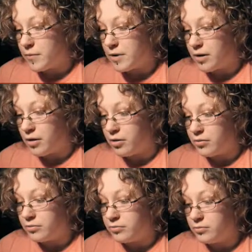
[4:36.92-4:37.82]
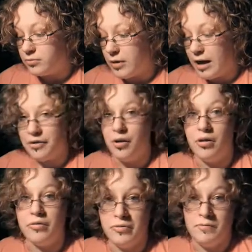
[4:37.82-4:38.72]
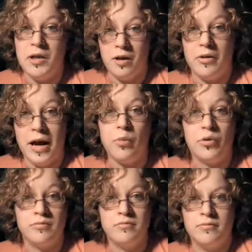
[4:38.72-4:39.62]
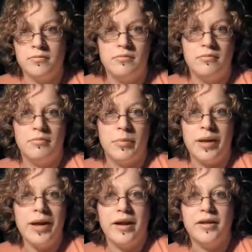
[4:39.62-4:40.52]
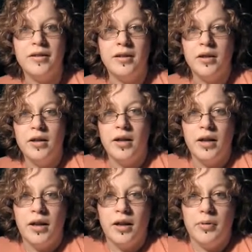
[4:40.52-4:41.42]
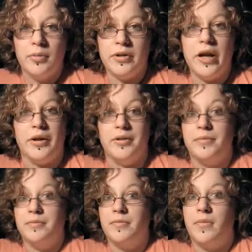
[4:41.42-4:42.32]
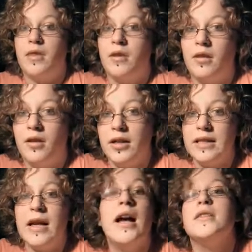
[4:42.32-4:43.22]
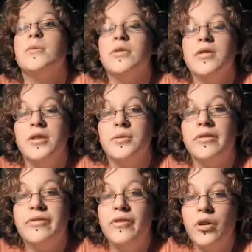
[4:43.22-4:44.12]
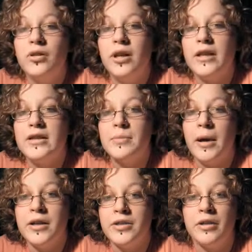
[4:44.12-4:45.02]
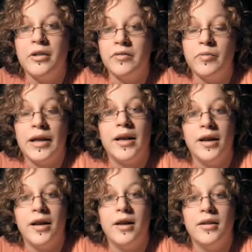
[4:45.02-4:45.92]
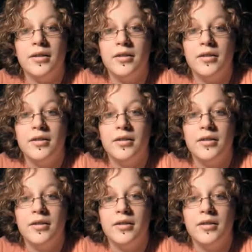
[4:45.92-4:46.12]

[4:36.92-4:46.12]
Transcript: So I thought, you know, that would be it. But no, he decides he wants to do a full inspection of my car.